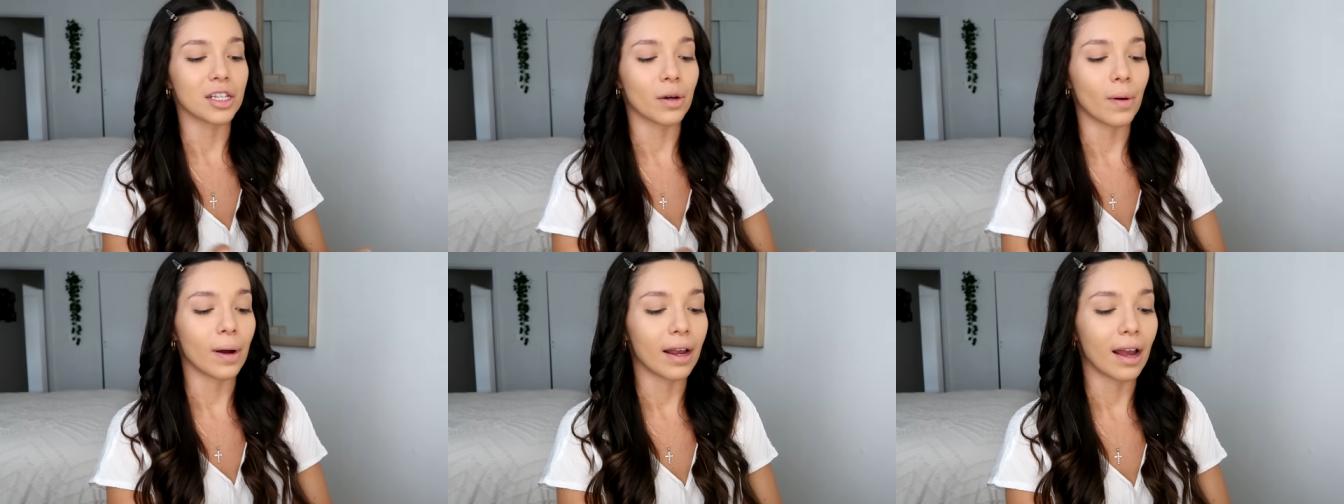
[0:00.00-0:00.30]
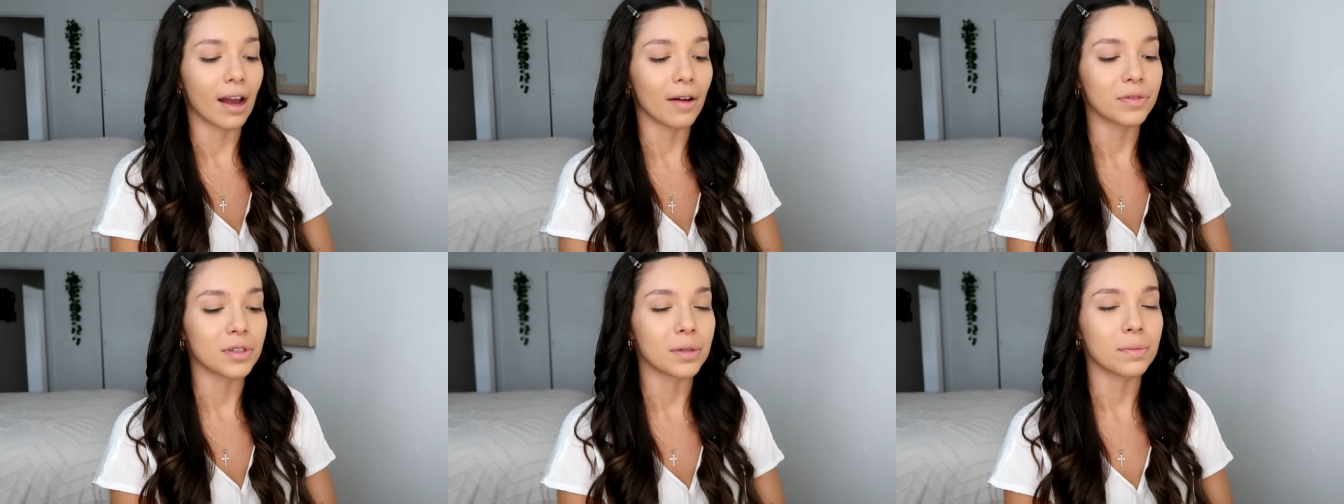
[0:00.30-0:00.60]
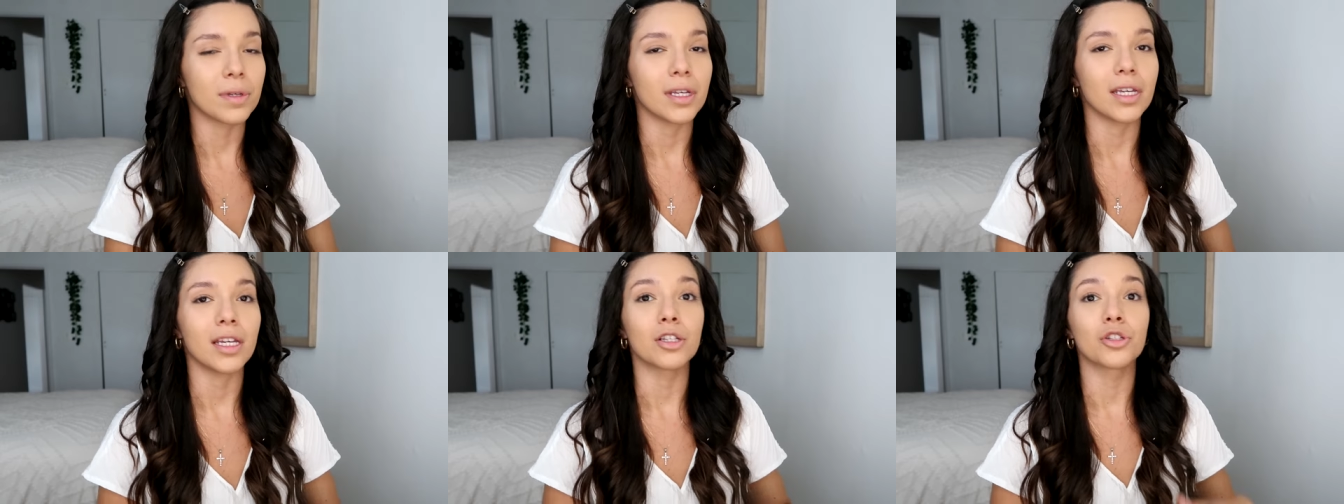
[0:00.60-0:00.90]
so I have to
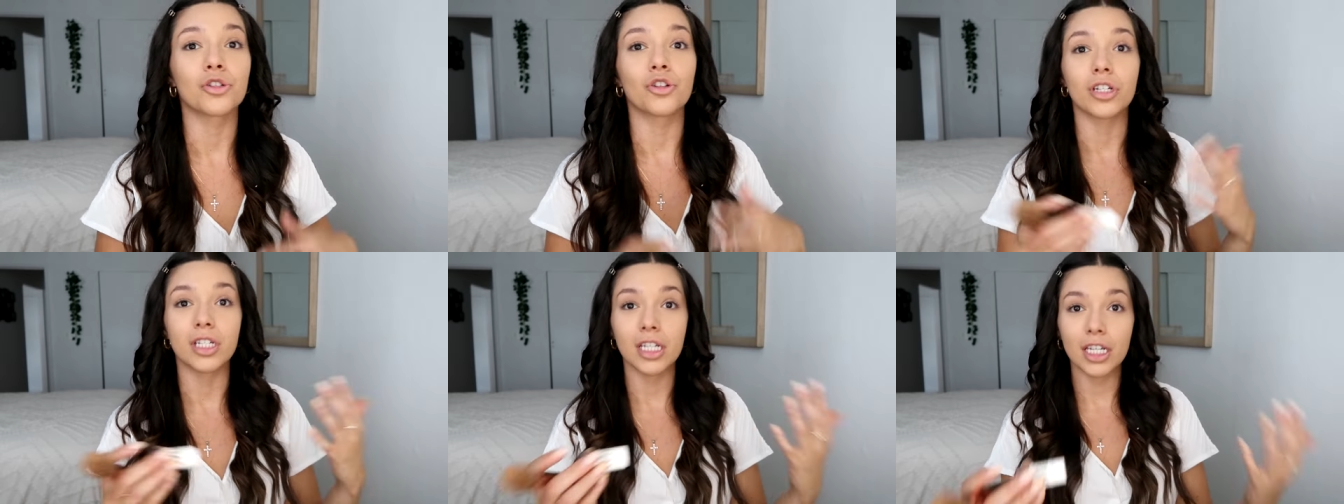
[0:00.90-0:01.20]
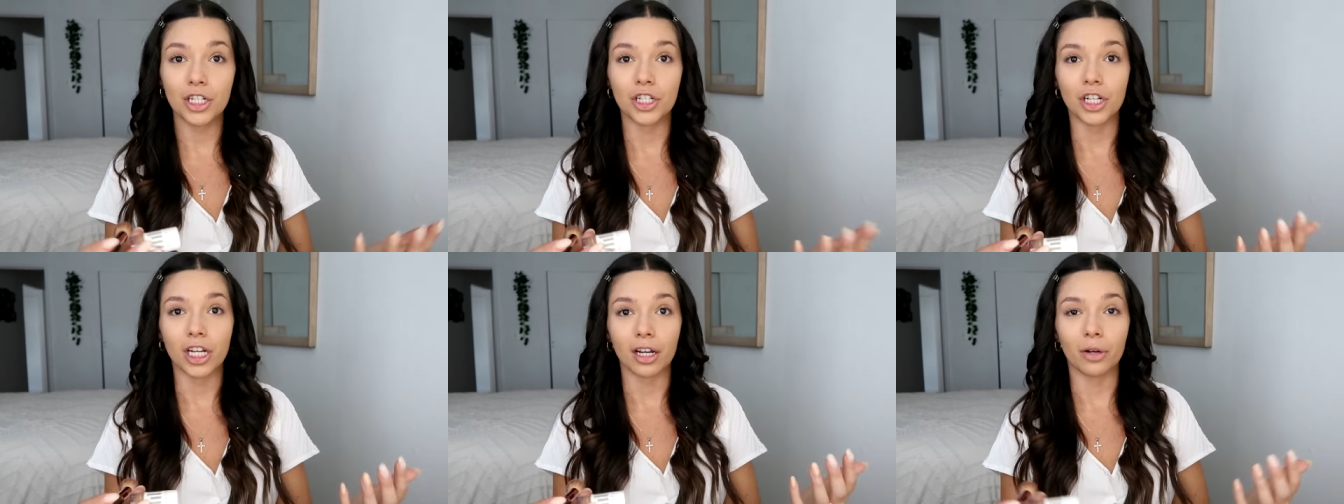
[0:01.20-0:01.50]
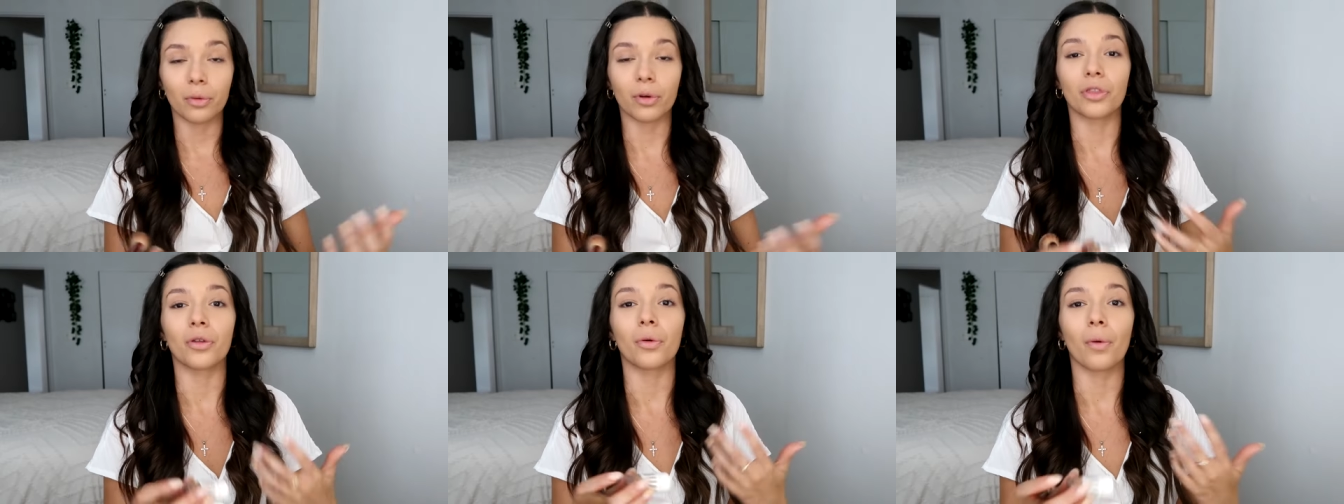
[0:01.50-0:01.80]
be
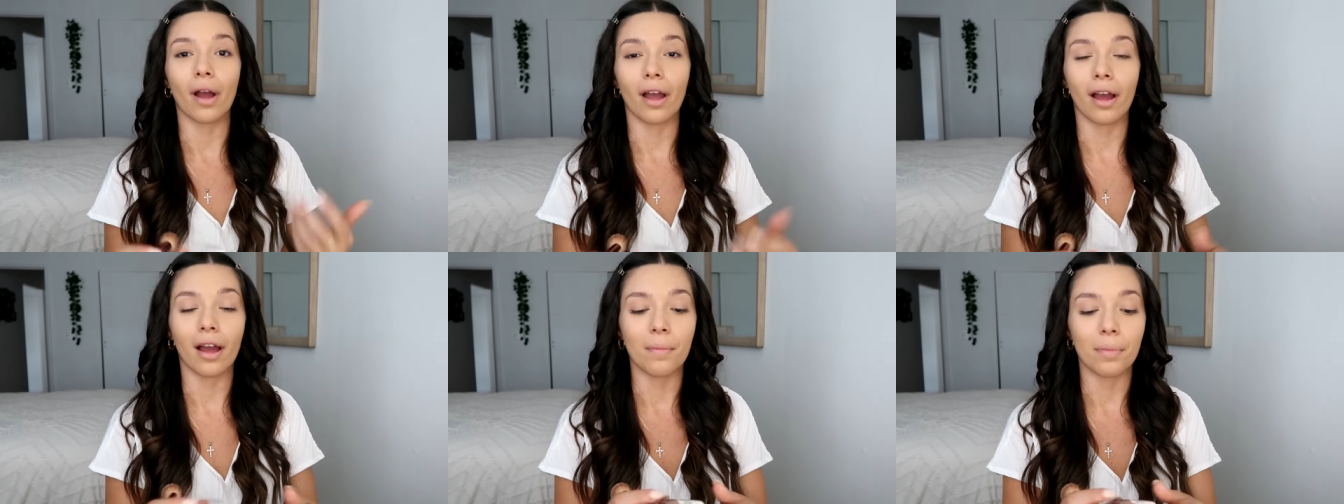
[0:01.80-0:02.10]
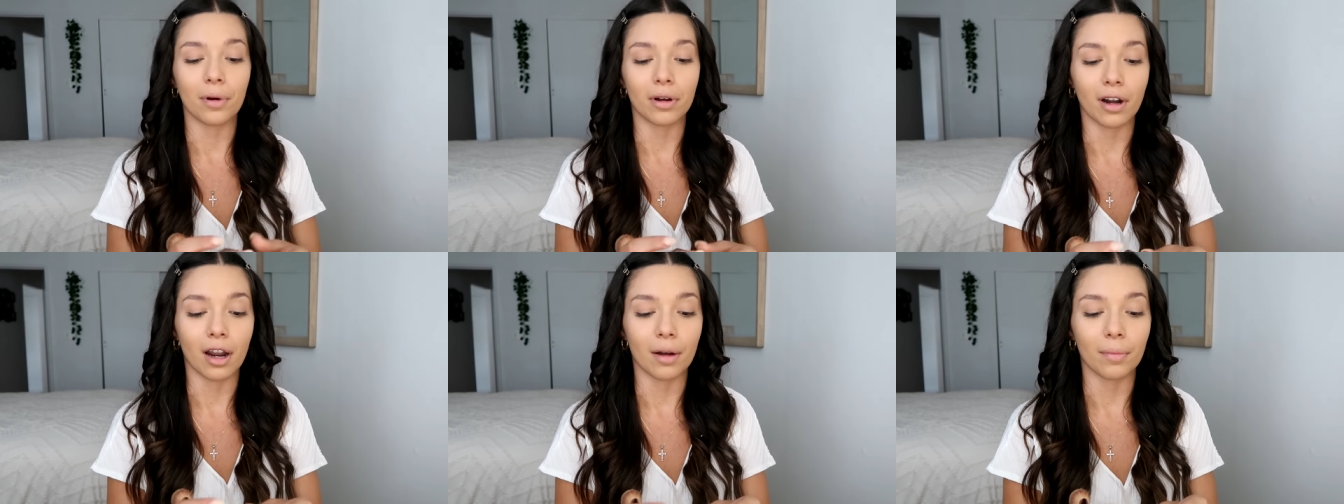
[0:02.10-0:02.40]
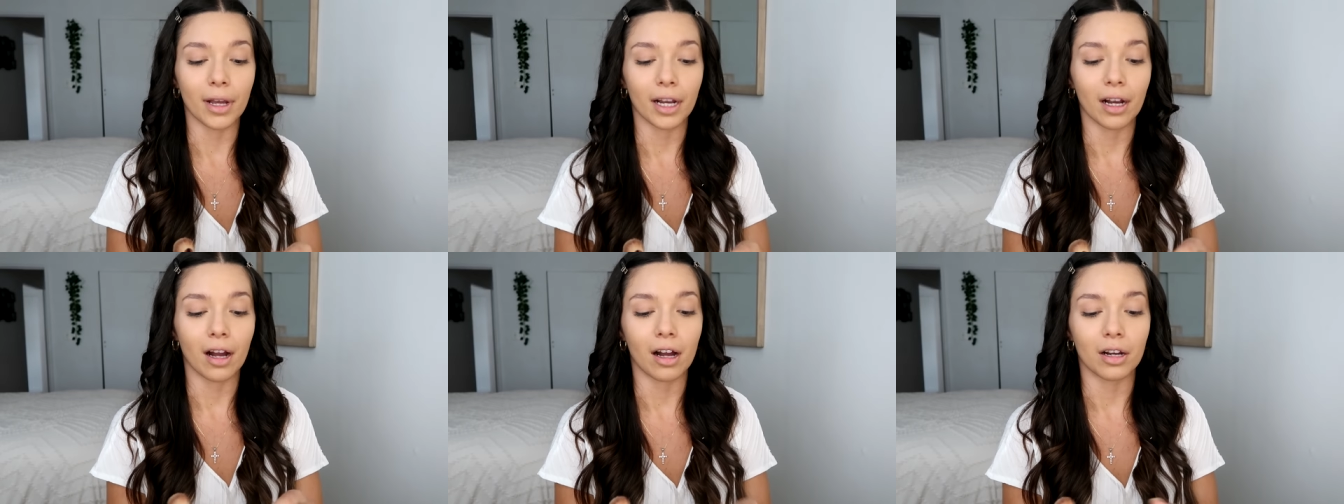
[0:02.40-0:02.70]
strategic with the way I put on
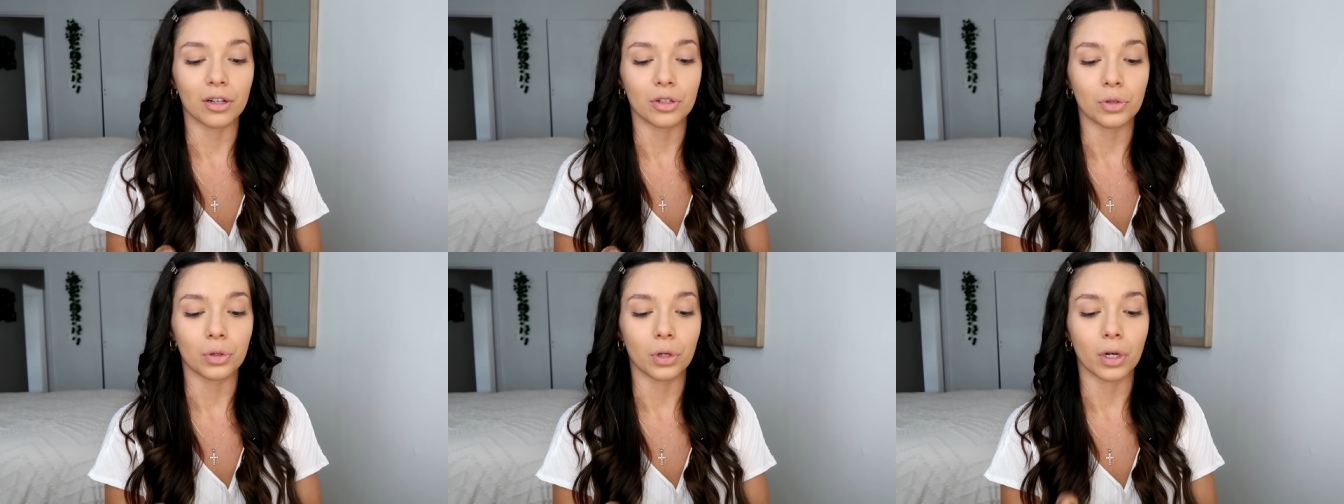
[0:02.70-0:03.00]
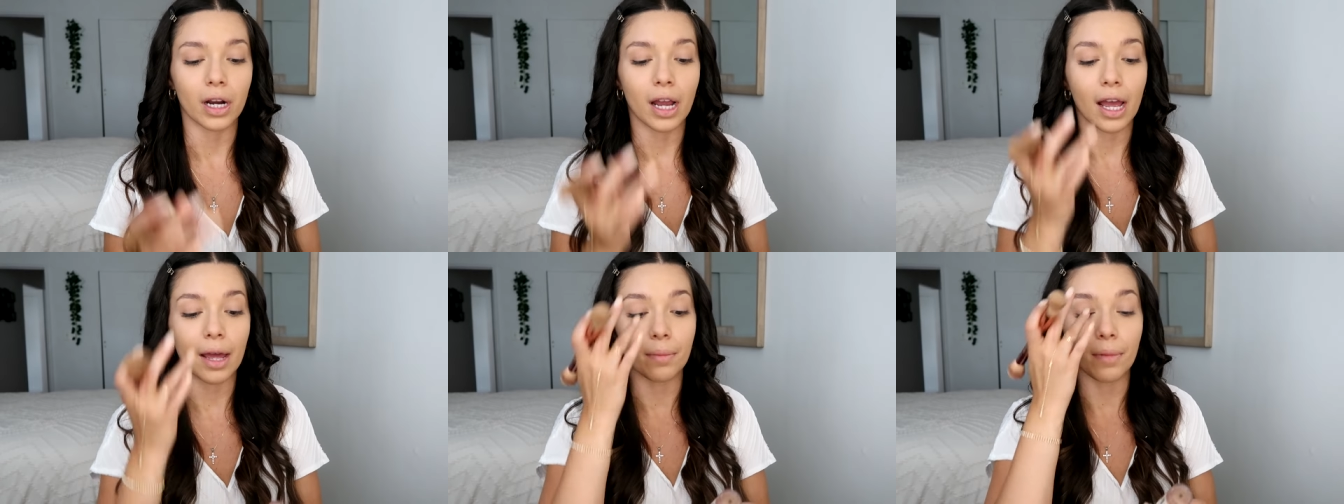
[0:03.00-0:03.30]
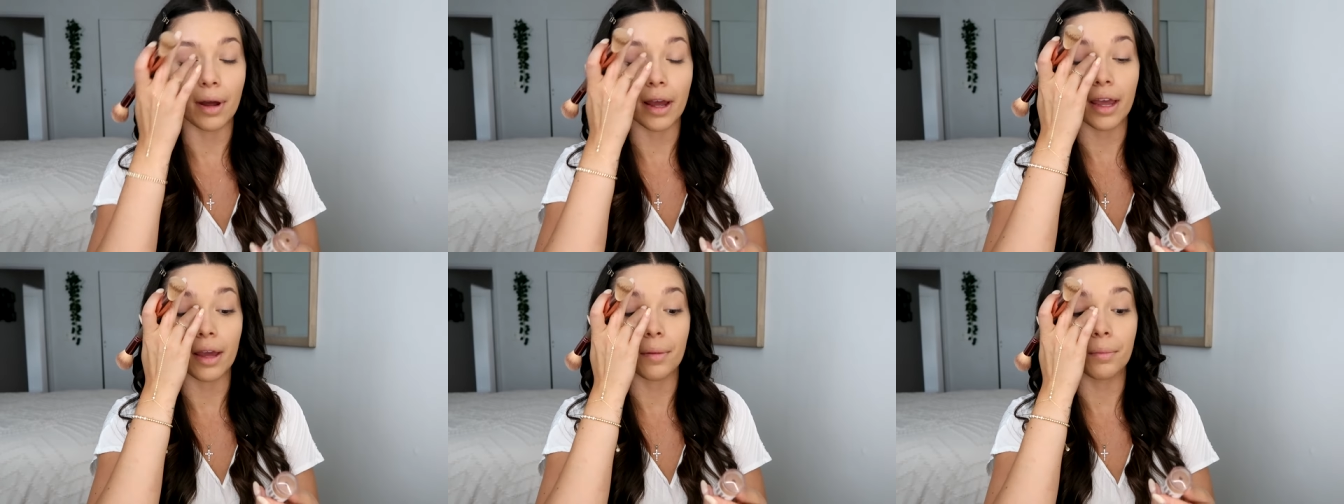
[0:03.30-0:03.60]
my contour and
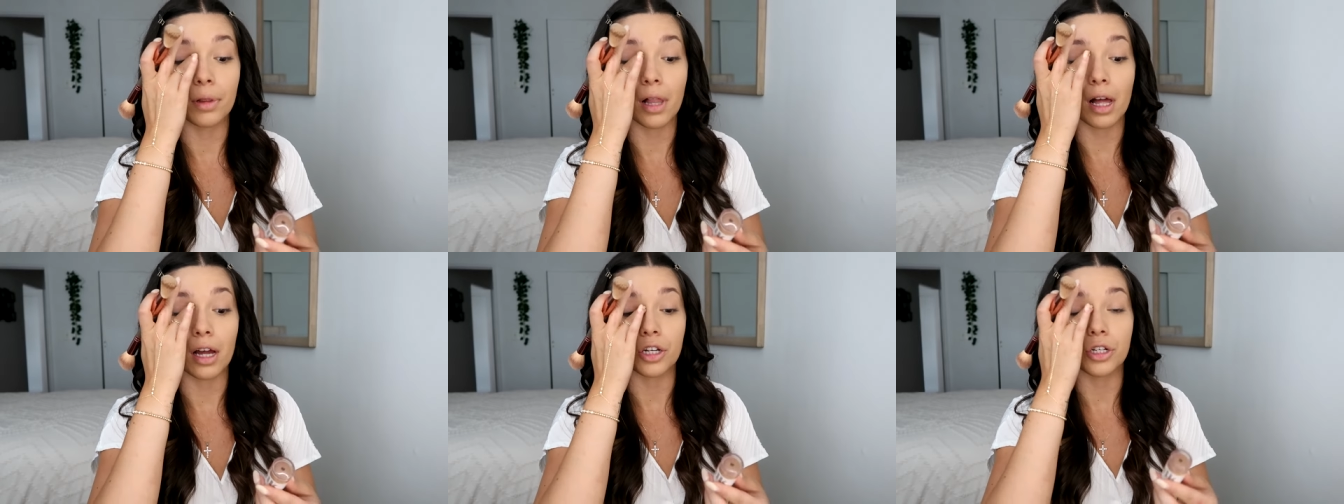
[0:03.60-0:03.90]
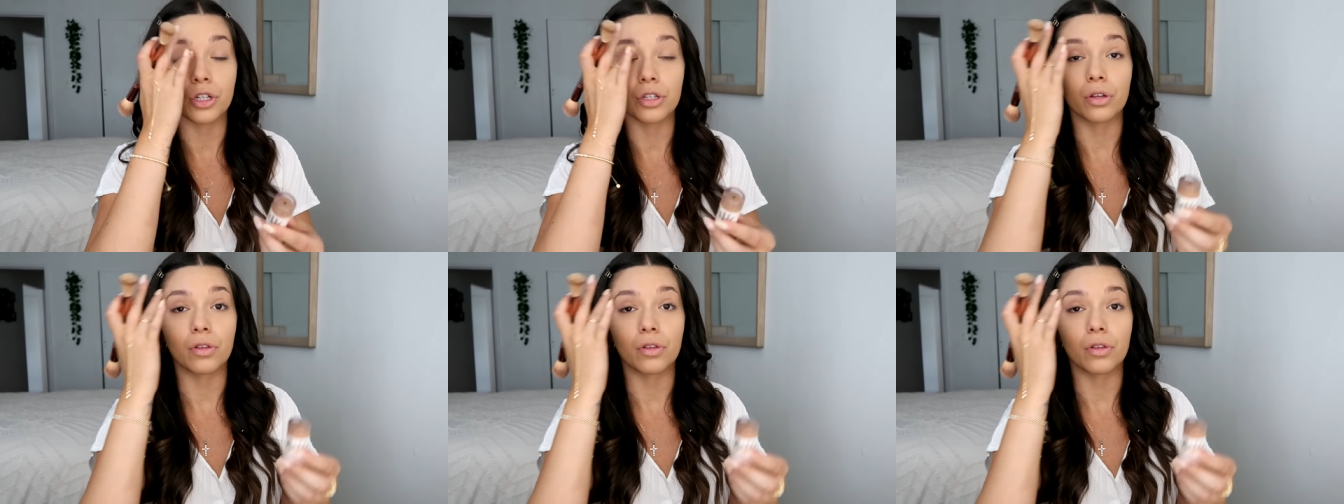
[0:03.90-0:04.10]
my blush.